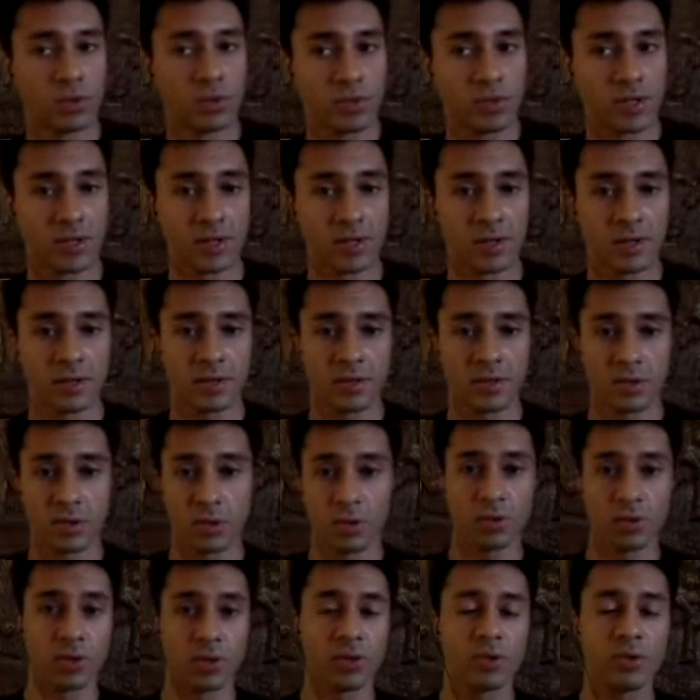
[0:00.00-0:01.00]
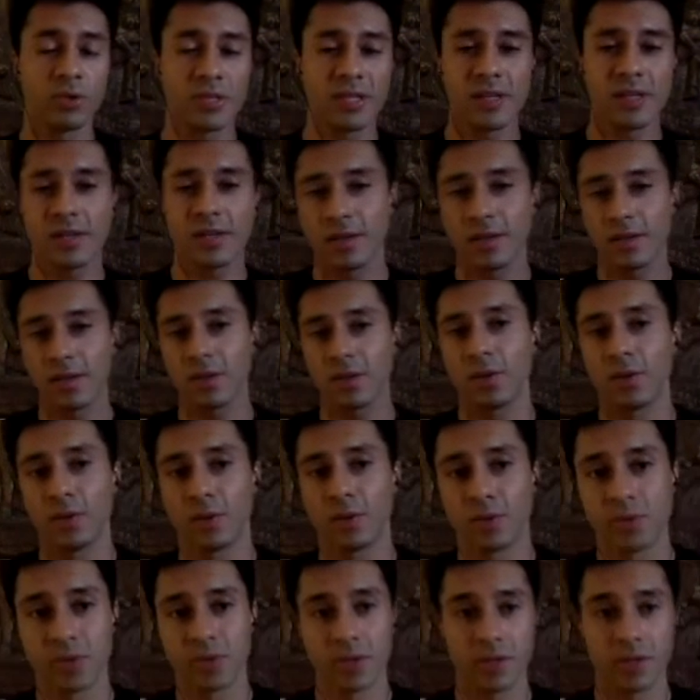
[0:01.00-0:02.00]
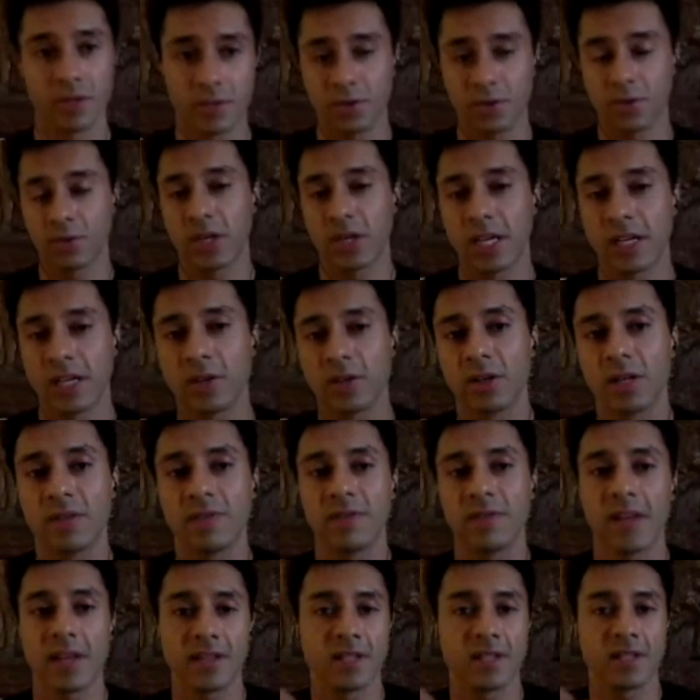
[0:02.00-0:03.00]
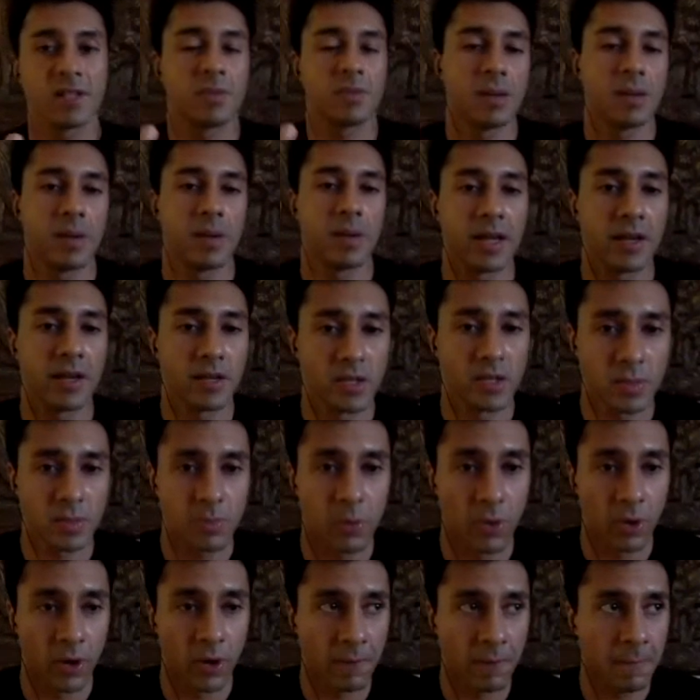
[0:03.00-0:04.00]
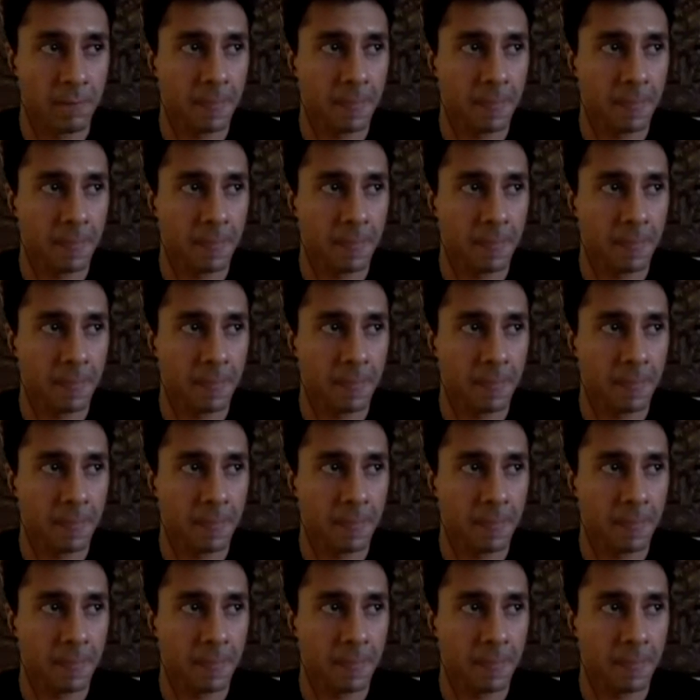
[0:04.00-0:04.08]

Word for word: it. You don't use it, you lose it. So train your reflexes by playing a sport.